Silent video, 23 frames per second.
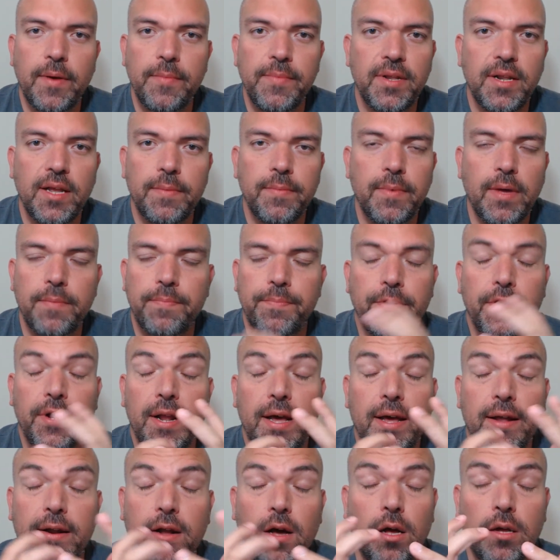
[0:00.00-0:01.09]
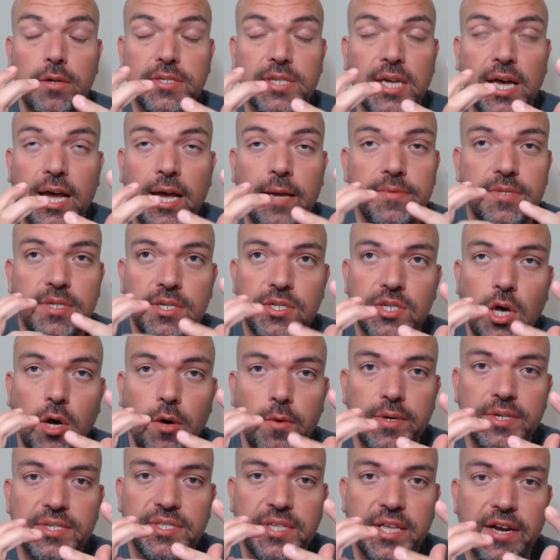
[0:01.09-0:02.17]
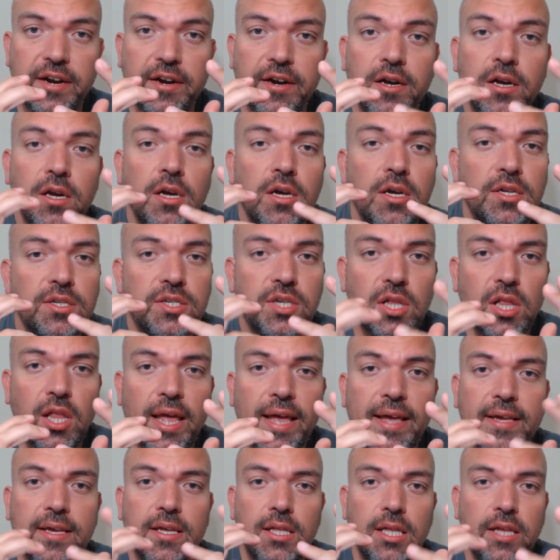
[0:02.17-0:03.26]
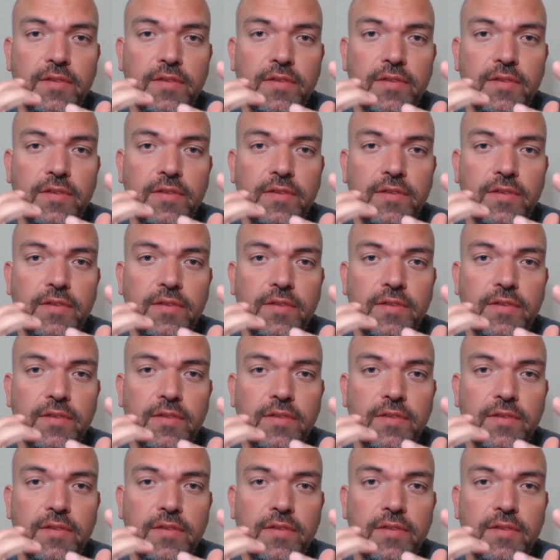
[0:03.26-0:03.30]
I mean, I put it out at all times, and he's always there to like it,